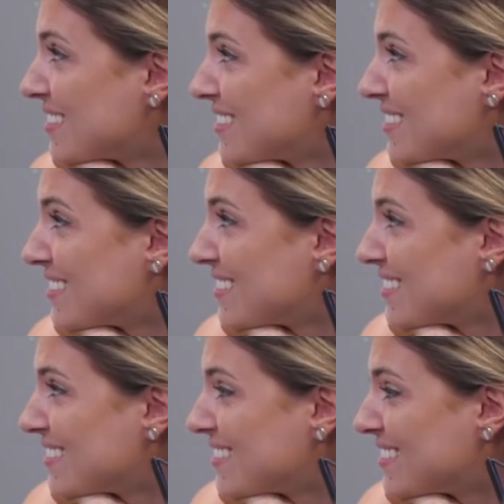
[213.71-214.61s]

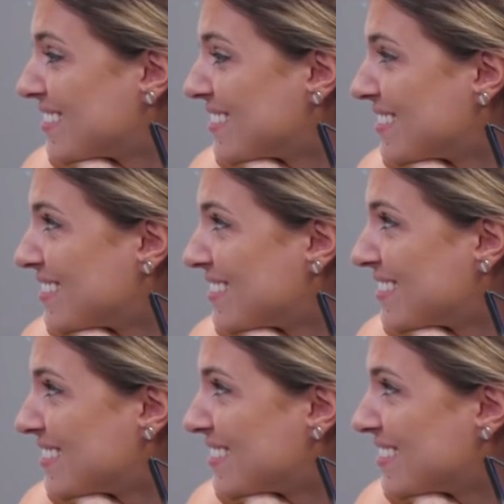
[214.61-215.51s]

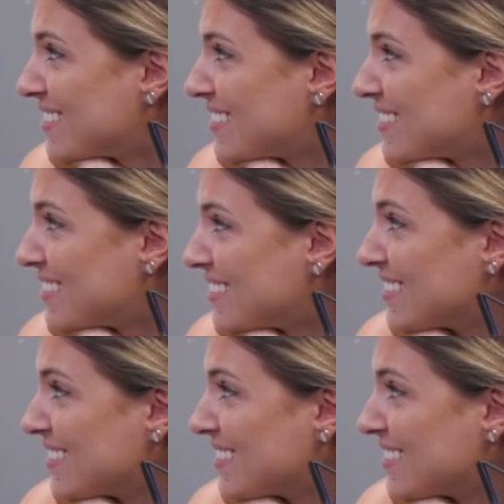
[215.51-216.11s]
(silent)